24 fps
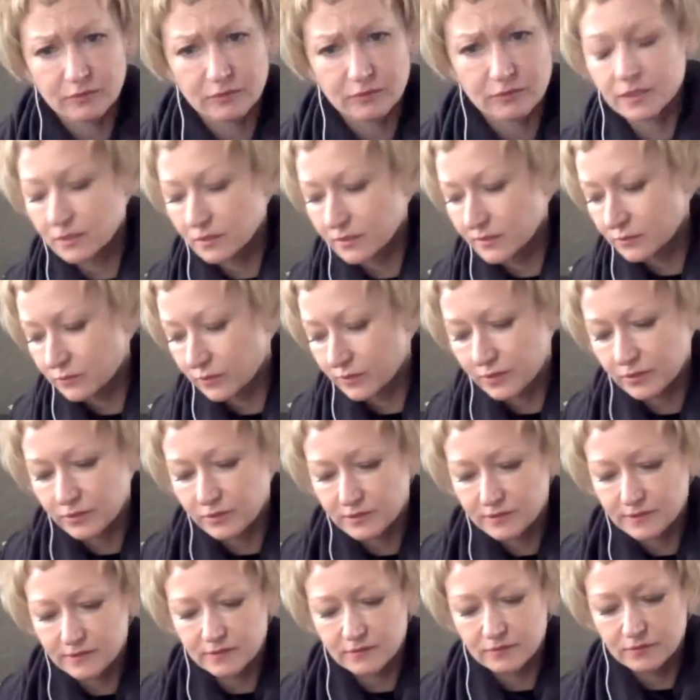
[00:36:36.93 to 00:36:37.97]
quarter probably.
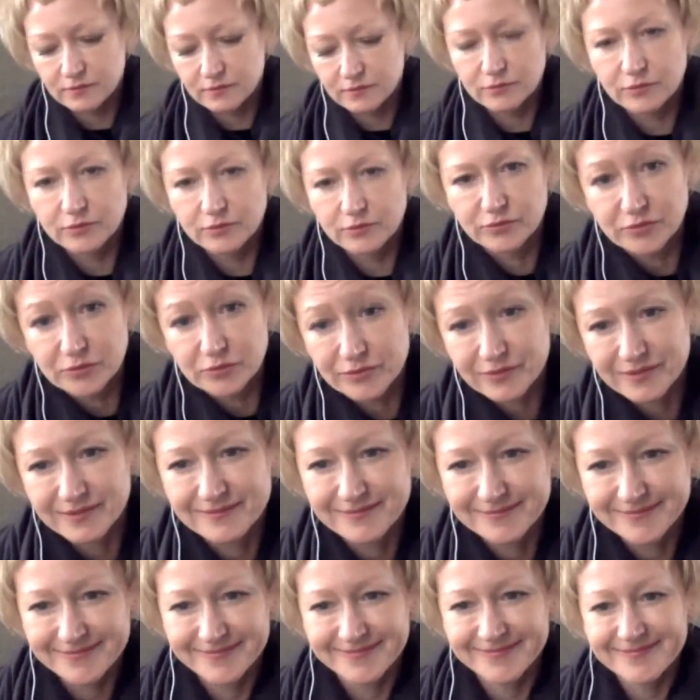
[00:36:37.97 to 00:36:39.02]
This quarter is too
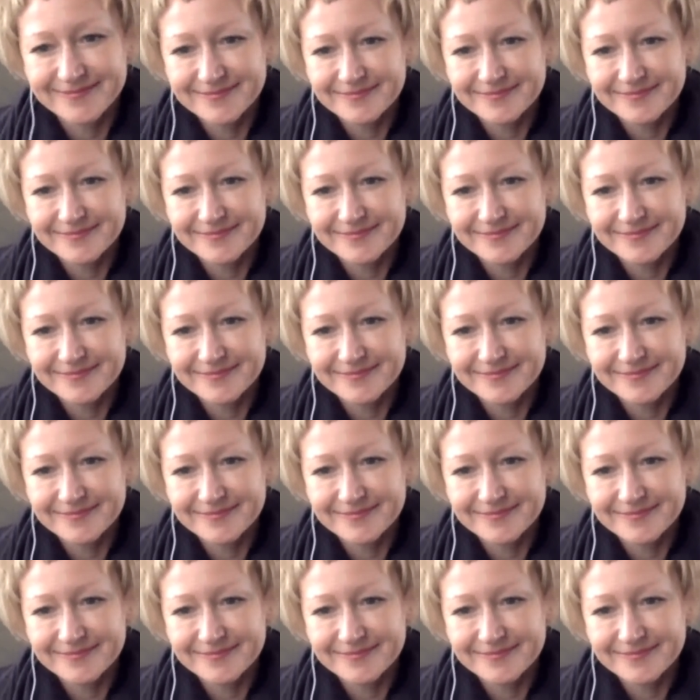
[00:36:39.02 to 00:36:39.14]
soon,